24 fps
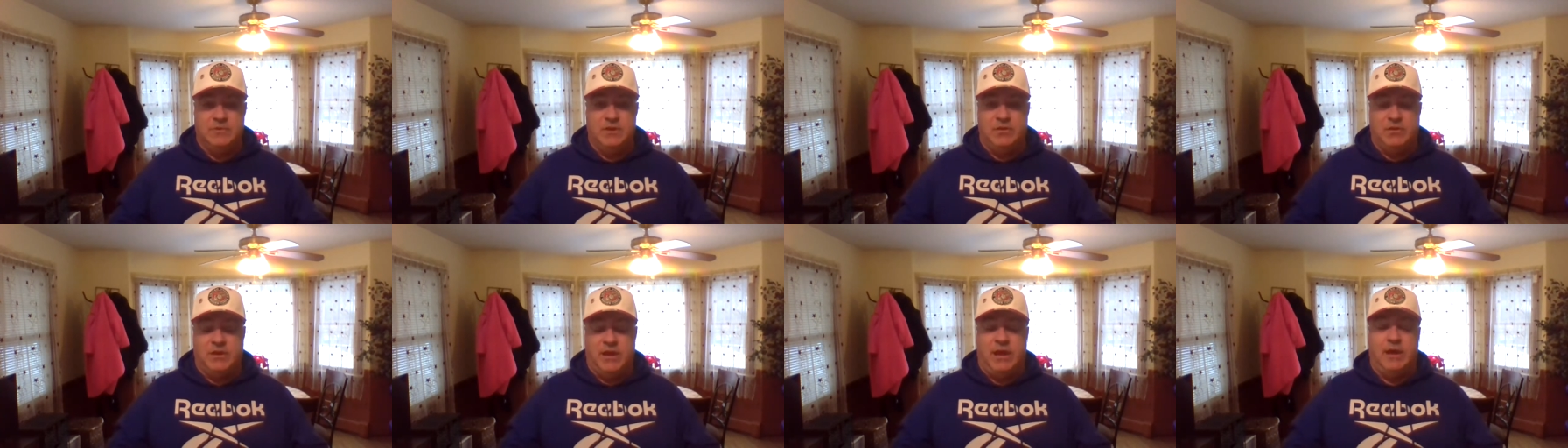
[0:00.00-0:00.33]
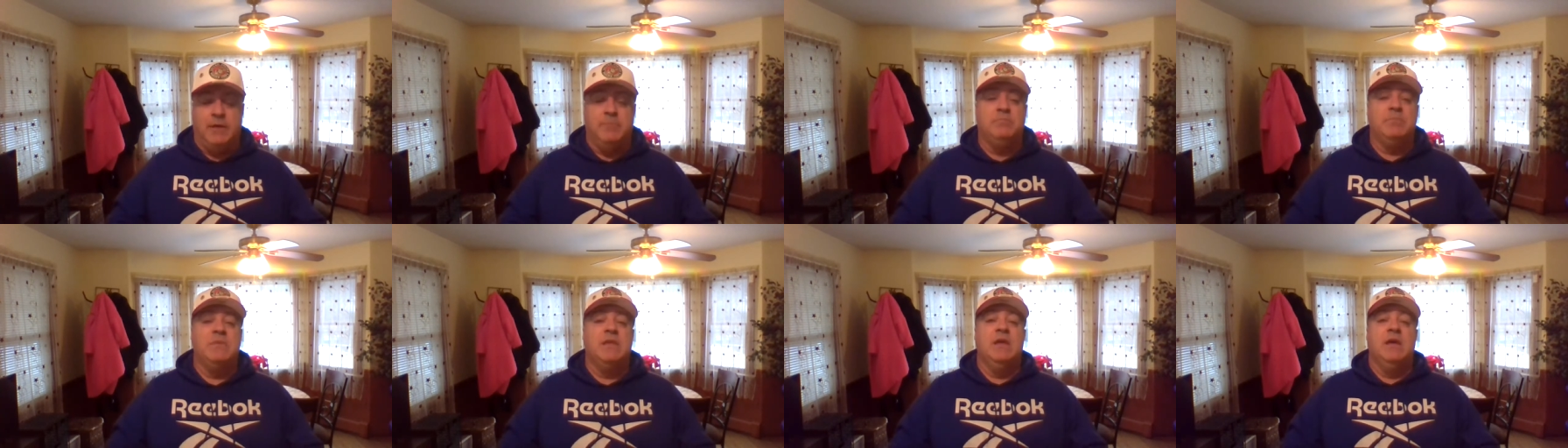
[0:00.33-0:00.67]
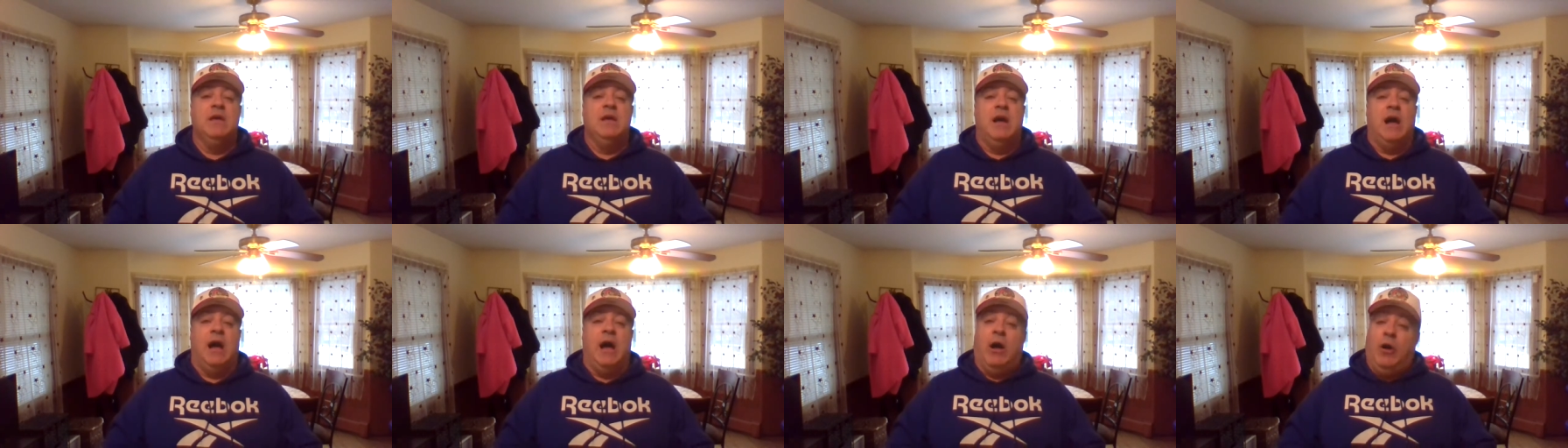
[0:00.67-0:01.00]
Okay.
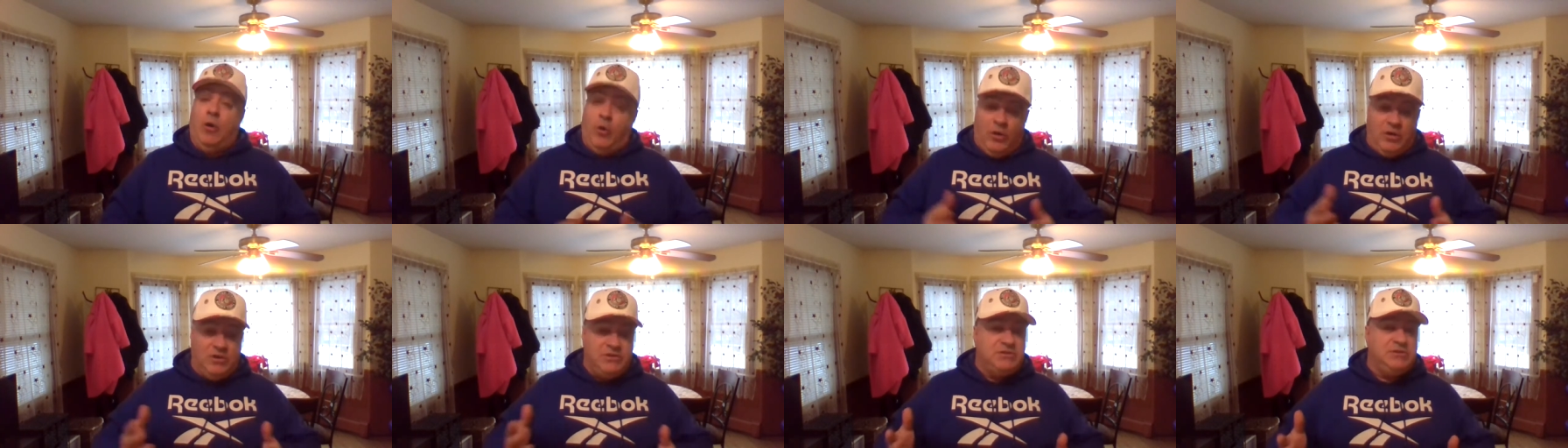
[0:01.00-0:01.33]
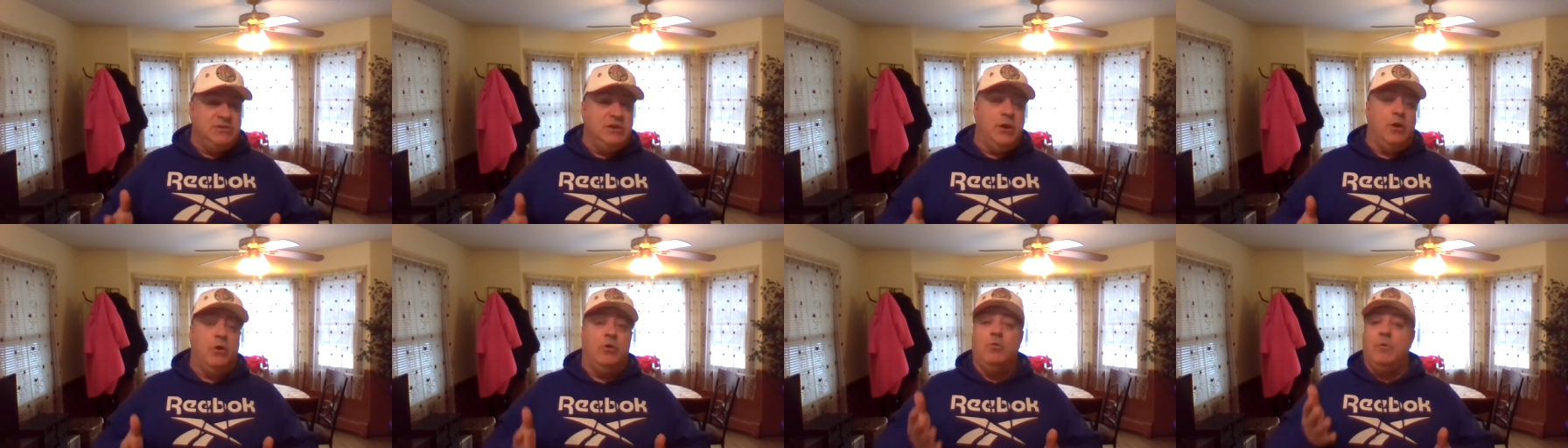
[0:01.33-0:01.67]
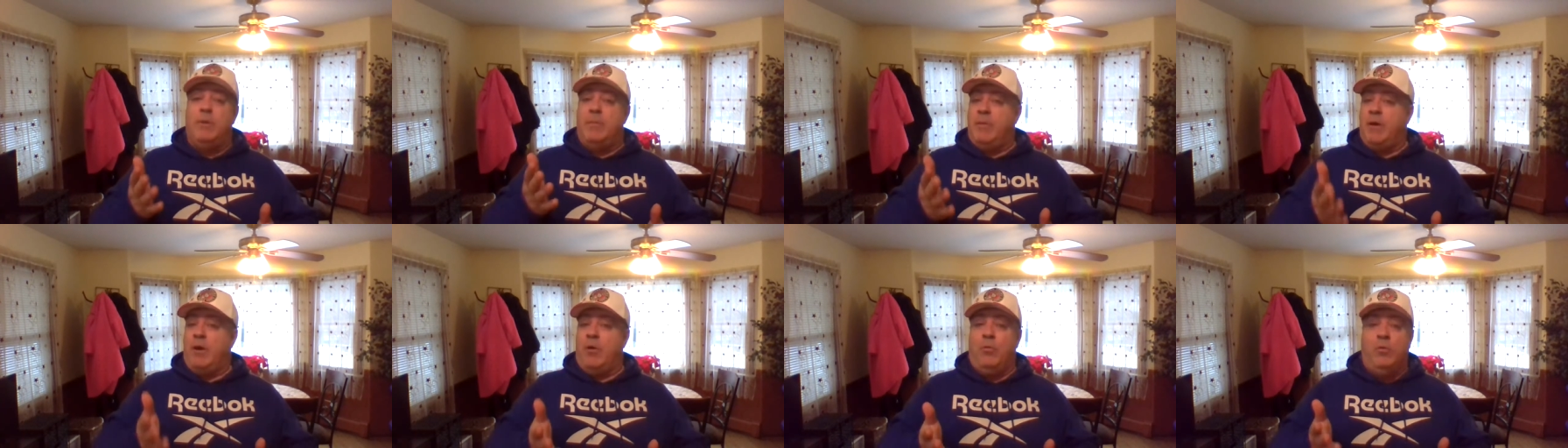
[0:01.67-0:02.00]
Uh, also,
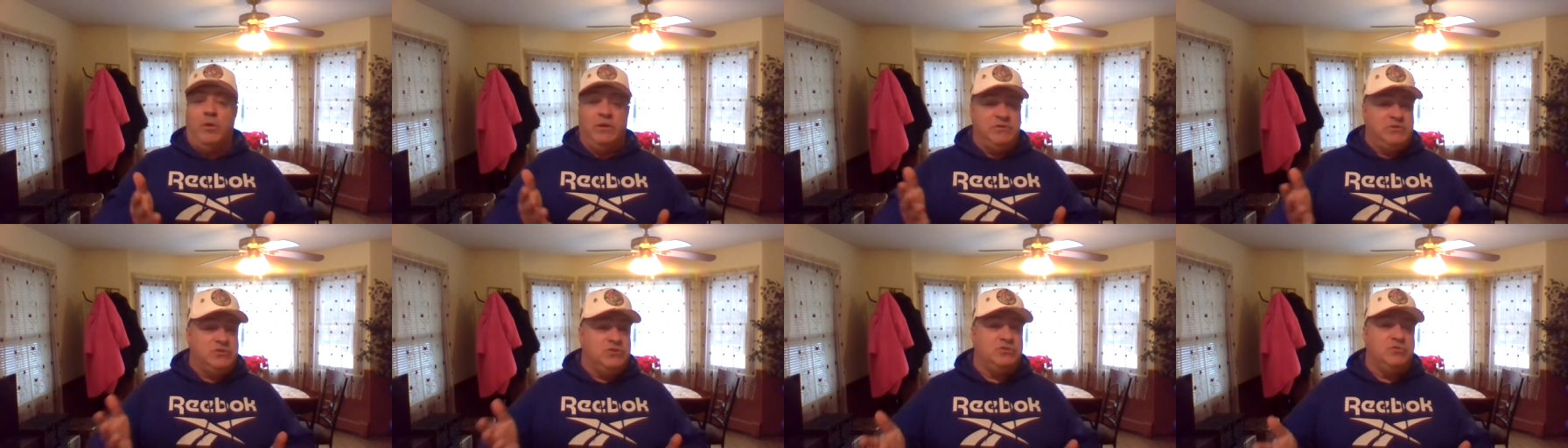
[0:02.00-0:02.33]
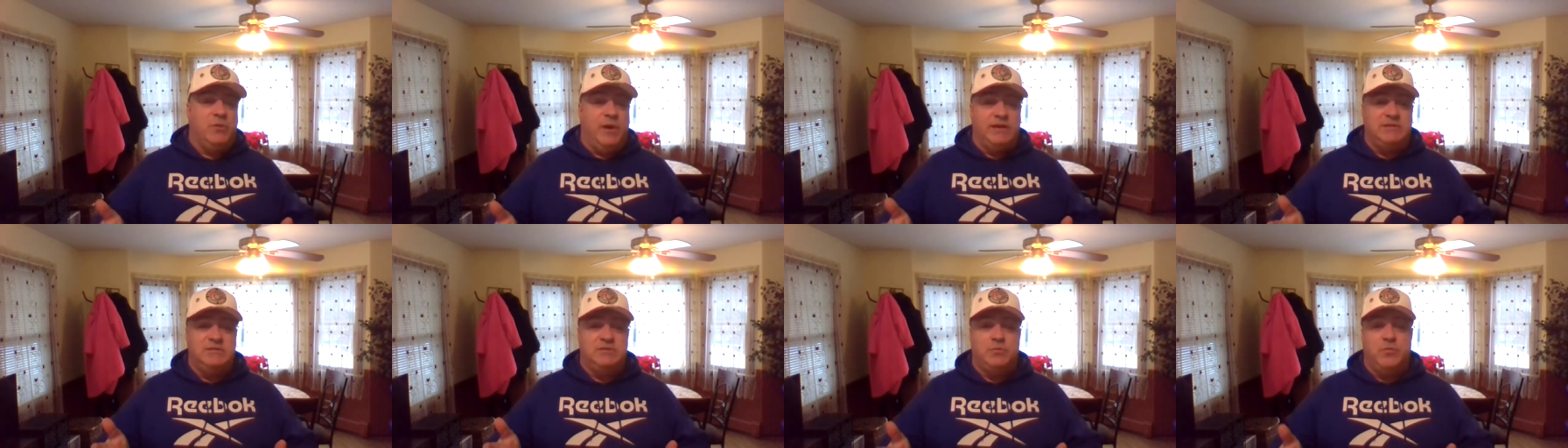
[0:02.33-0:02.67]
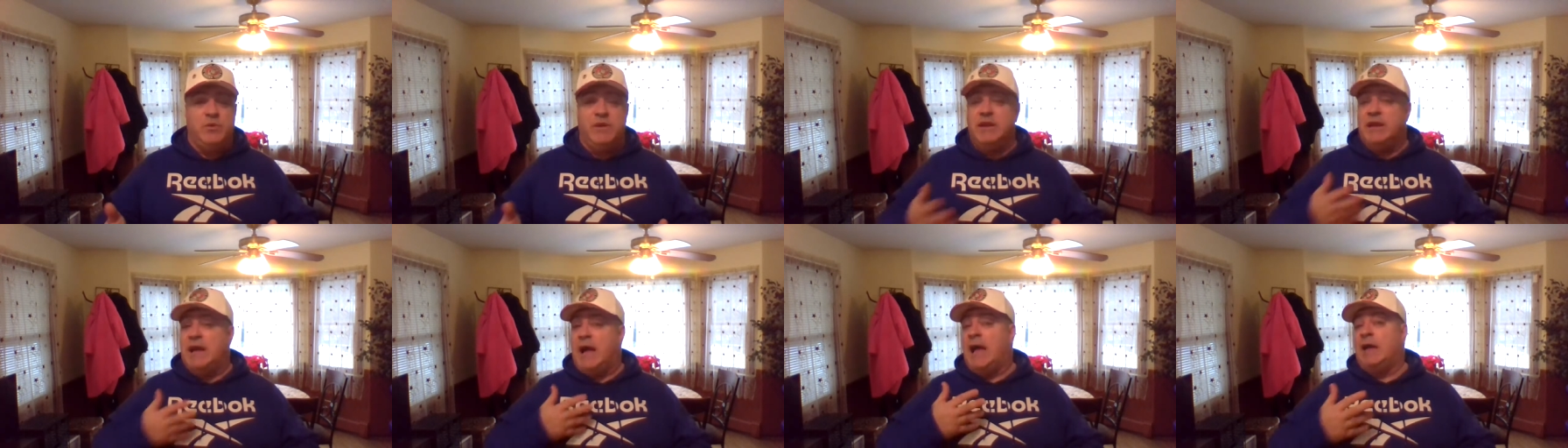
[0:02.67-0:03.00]
about once or twice a
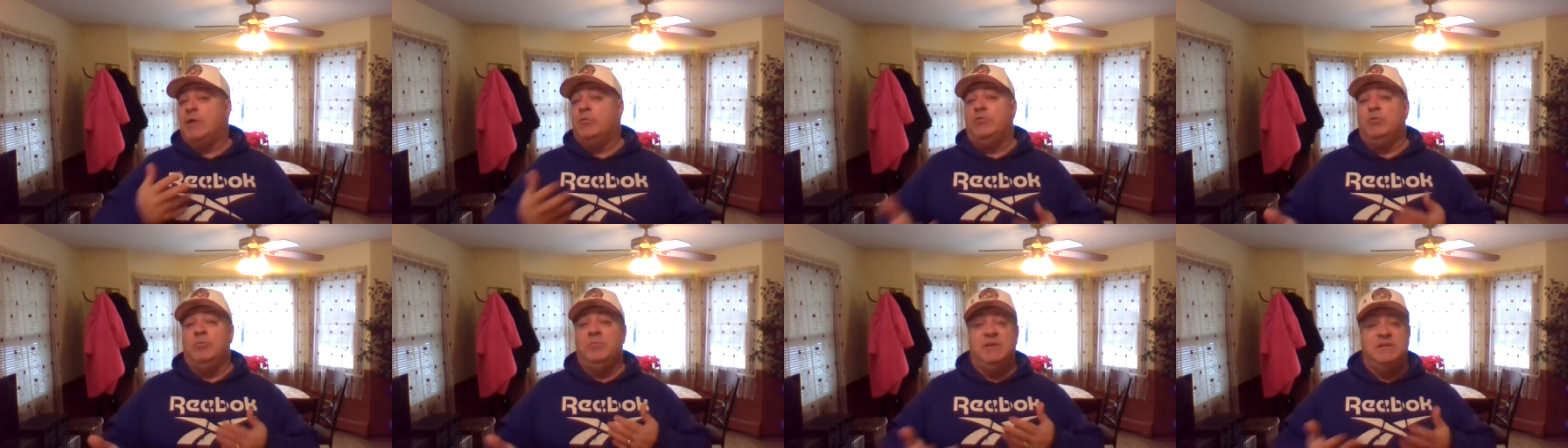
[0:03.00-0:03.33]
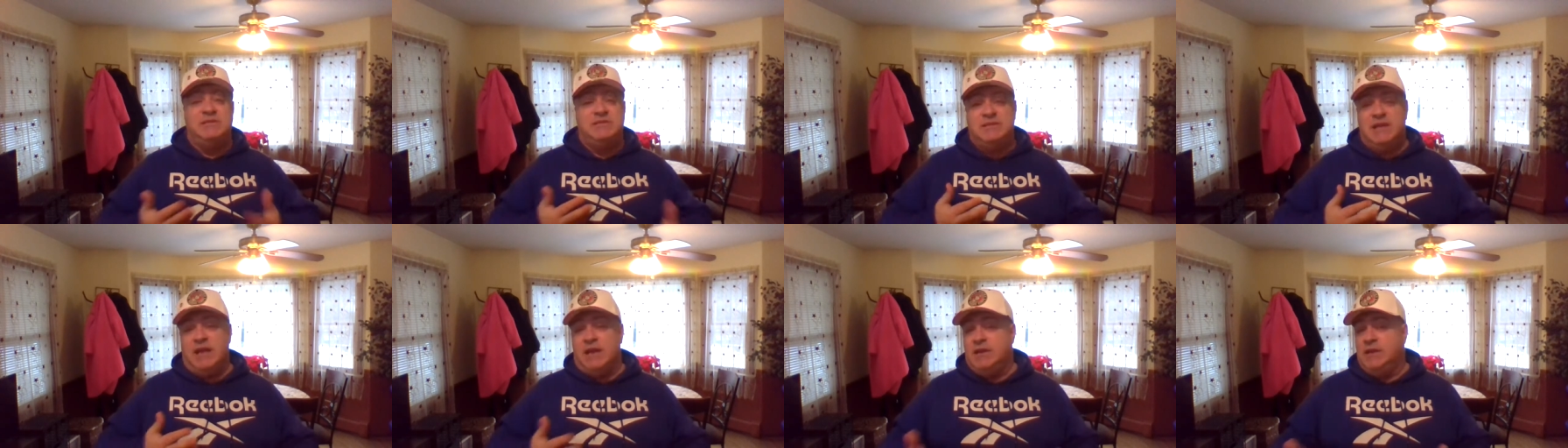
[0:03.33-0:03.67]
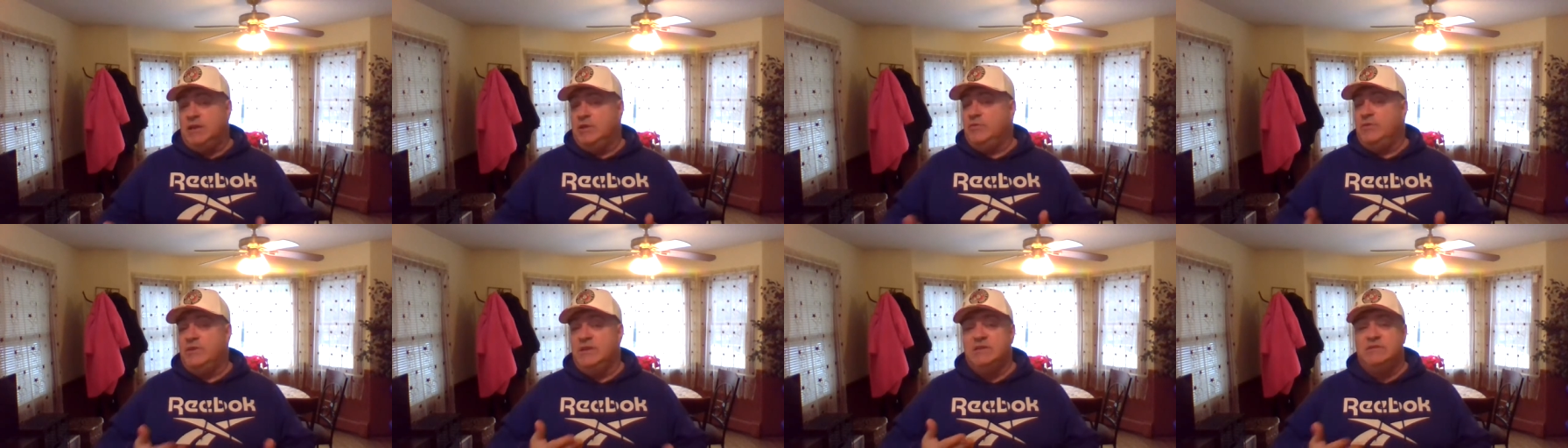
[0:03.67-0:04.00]
week, I will be
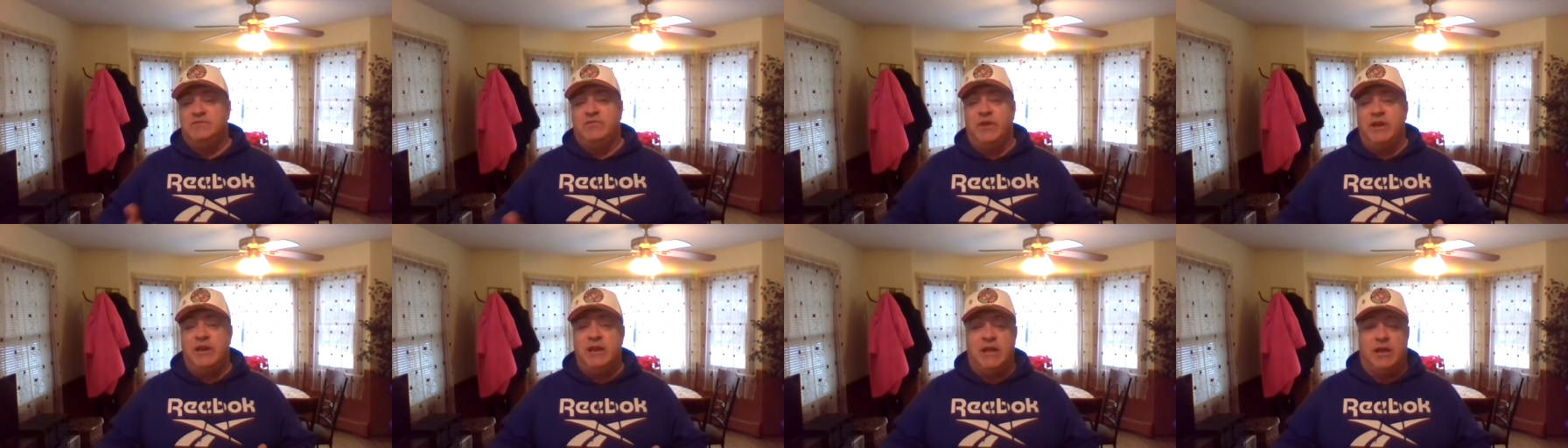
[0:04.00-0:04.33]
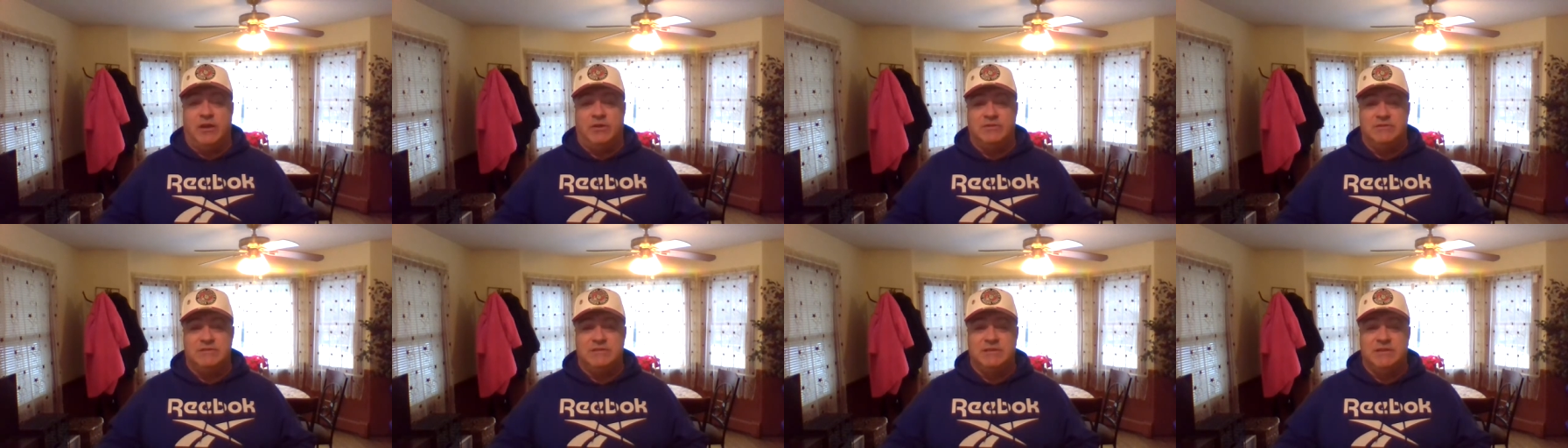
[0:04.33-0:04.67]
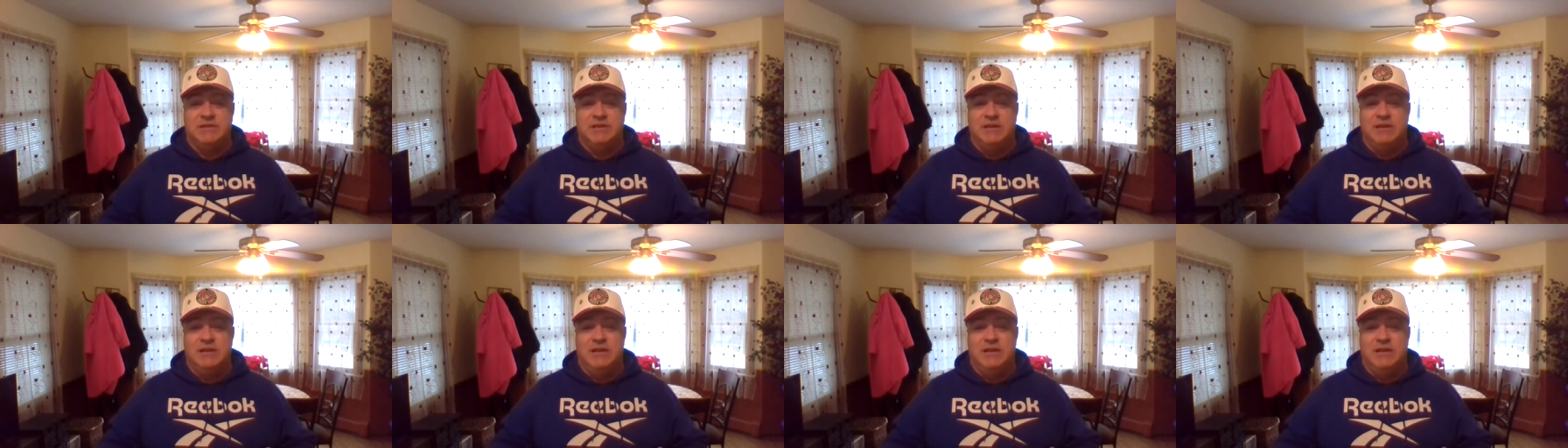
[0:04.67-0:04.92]
sending you these videos.